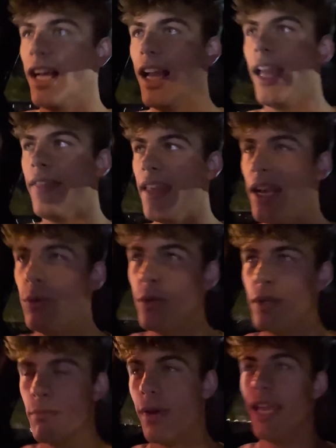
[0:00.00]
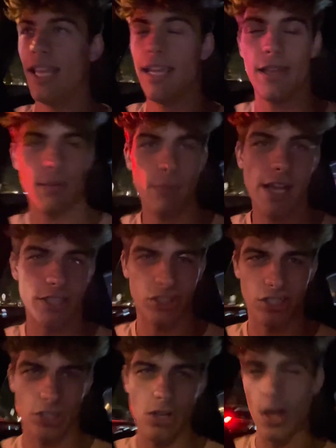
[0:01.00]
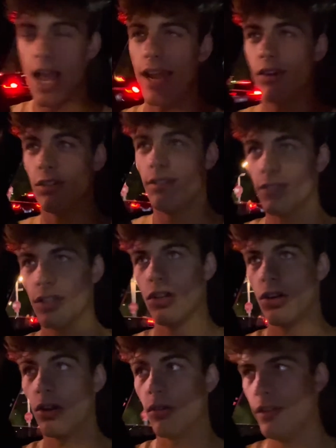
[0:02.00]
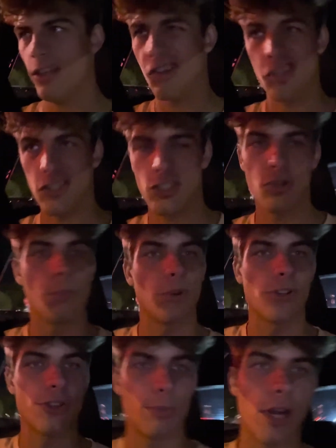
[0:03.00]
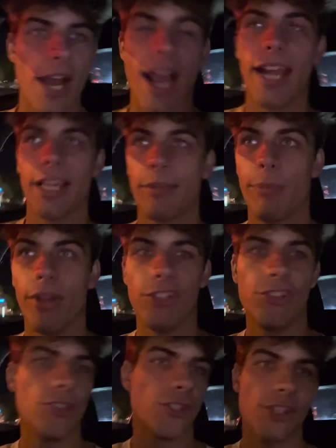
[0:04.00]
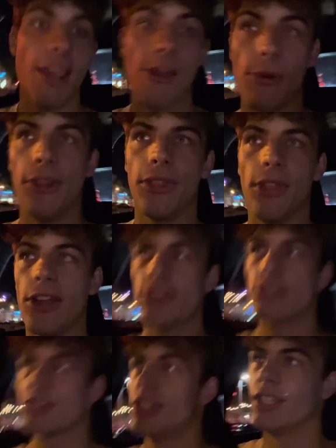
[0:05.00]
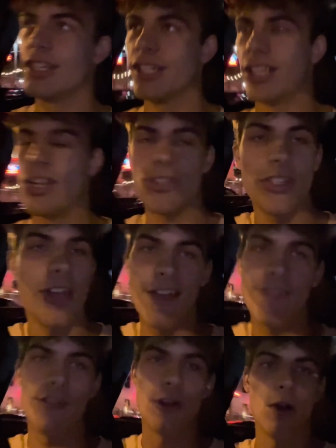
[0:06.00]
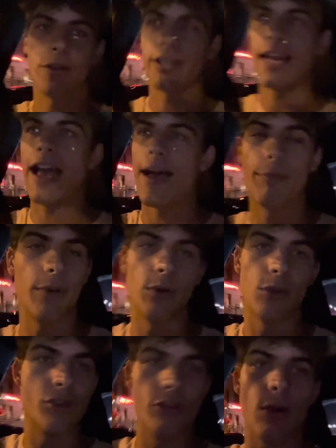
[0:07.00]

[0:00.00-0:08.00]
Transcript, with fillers: and then we might hit Mexico. I don't even know. This is super sporadic, but just stay with us. Because you never know what can happen when you're